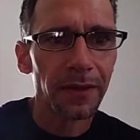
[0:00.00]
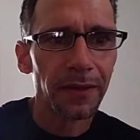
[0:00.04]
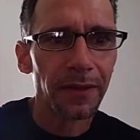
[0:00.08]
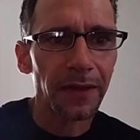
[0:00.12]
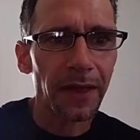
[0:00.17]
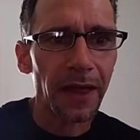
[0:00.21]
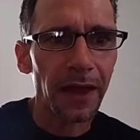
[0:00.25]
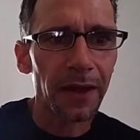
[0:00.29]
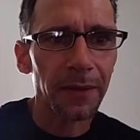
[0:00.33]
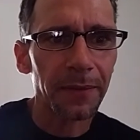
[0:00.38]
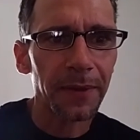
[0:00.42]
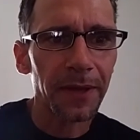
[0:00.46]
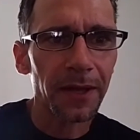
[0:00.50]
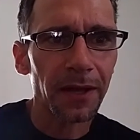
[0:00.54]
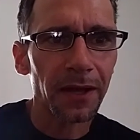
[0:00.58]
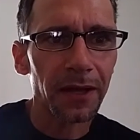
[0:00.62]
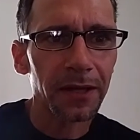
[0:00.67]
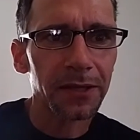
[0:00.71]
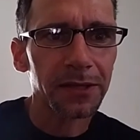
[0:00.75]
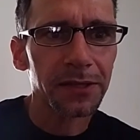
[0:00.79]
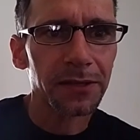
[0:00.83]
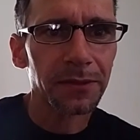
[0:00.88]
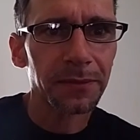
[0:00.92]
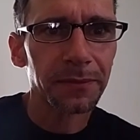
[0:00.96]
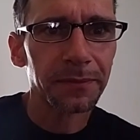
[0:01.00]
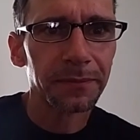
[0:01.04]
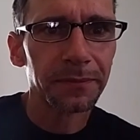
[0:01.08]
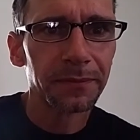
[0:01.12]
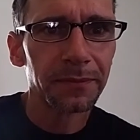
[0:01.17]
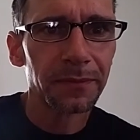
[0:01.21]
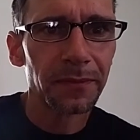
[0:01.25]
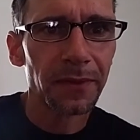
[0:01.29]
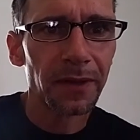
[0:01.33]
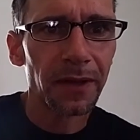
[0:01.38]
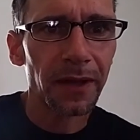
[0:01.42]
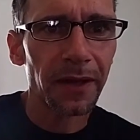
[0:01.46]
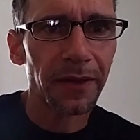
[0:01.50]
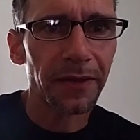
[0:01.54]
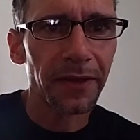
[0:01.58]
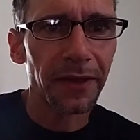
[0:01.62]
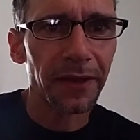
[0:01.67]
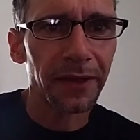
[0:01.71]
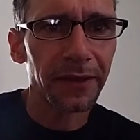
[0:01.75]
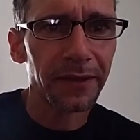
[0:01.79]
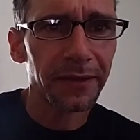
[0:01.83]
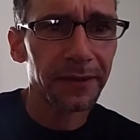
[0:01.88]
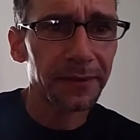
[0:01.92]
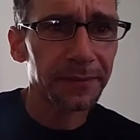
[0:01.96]
that would be awesome, I
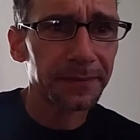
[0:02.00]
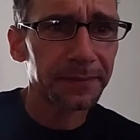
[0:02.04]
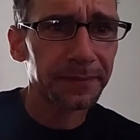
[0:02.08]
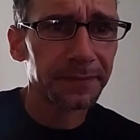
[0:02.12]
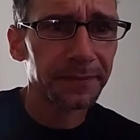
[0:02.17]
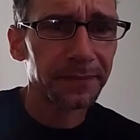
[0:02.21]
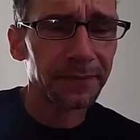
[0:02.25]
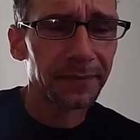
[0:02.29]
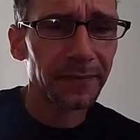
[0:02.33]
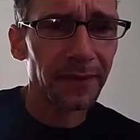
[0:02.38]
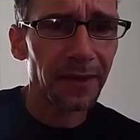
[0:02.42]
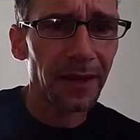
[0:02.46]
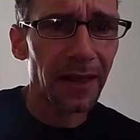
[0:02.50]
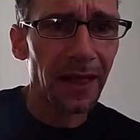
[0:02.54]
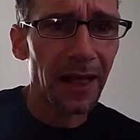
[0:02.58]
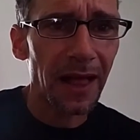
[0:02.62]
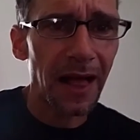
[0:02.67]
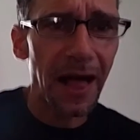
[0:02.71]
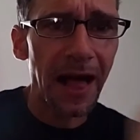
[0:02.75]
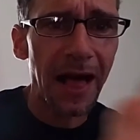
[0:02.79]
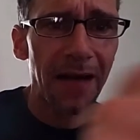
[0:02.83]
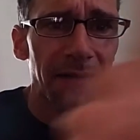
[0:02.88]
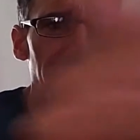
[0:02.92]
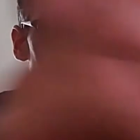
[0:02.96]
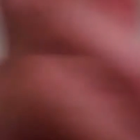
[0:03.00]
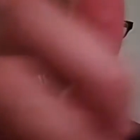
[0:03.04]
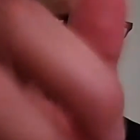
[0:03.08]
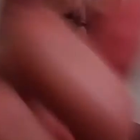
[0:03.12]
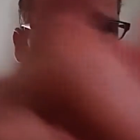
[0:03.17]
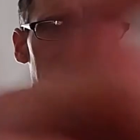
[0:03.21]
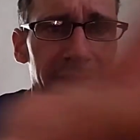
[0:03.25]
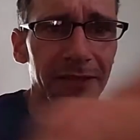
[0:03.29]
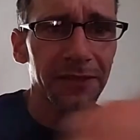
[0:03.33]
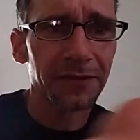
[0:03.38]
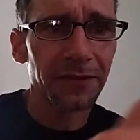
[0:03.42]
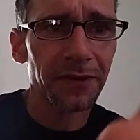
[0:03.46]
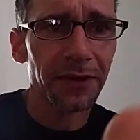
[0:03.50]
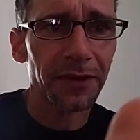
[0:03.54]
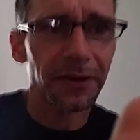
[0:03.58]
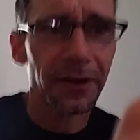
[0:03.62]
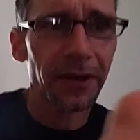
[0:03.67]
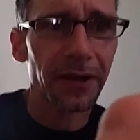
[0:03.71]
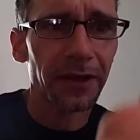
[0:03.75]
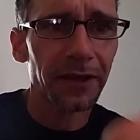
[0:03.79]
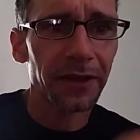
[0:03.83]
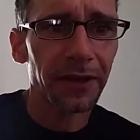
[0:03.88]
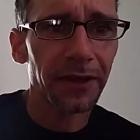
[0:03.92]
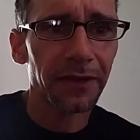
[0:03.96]
think. I haven't got this figured
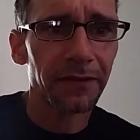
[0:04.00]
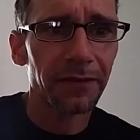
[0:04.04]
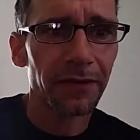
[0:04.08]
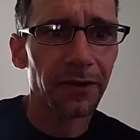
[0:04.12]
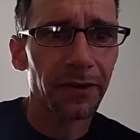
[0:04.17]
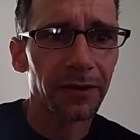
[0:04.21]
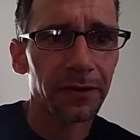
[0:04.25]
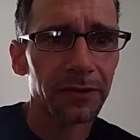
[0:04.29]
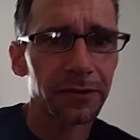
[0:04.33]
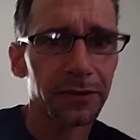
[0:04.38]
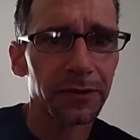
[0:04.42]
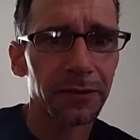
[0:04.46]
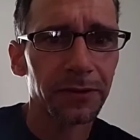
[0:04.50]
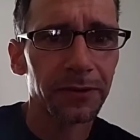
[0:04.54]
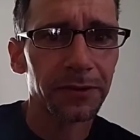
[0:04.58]
out yet, folks.